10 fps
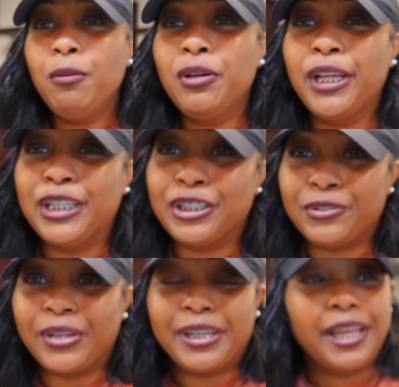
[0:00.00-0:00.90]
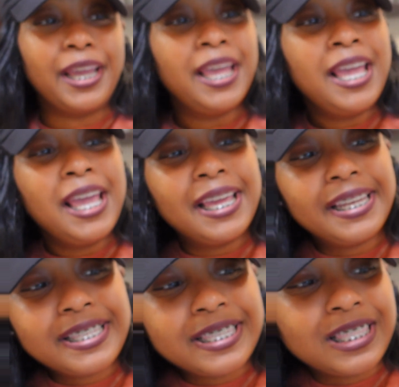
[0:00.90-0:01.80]
I'm on energy drink day. And
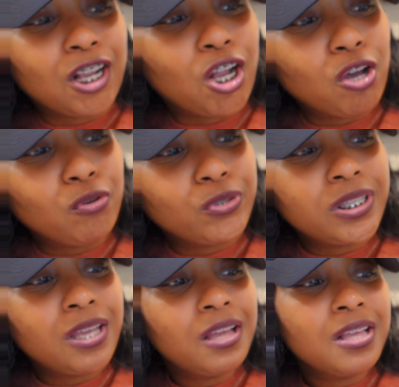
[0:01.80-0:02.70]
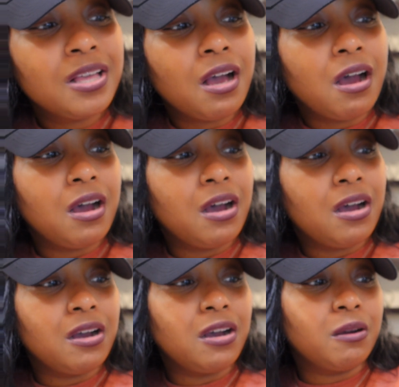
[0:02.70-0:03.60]
this is the Ghost
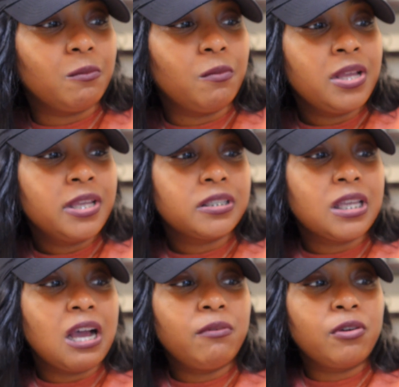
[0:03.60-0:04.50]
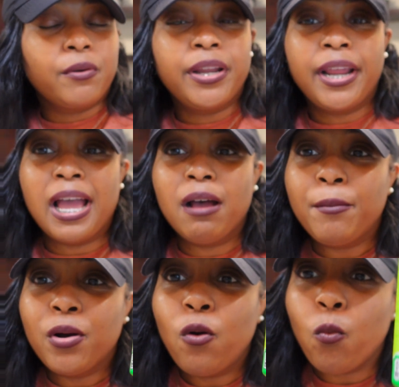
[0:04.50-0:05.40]
sour green
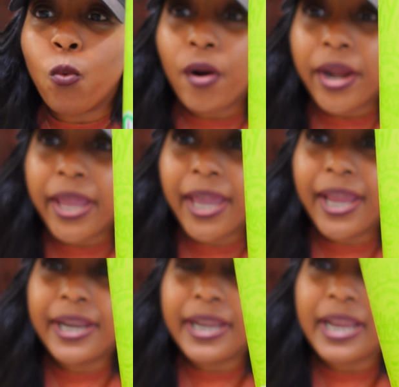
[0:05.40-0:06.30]
apple Warhead.